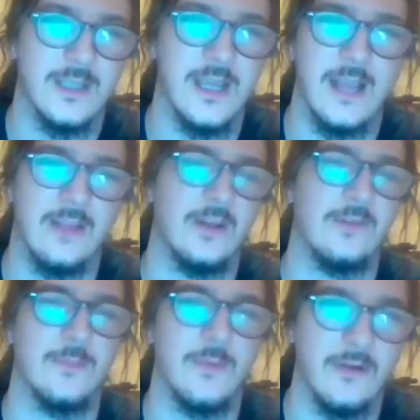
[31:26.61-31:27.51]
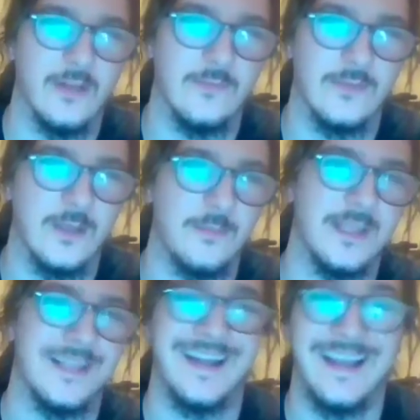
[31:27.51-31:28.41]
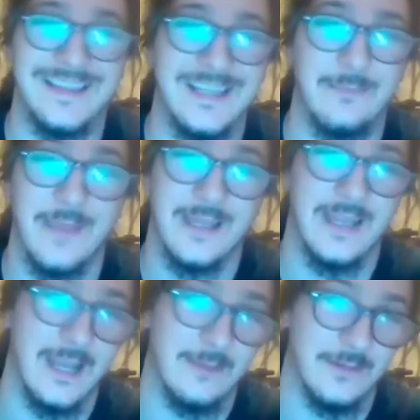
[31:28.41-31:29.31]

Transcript: the hell out of your parlay for something that I think may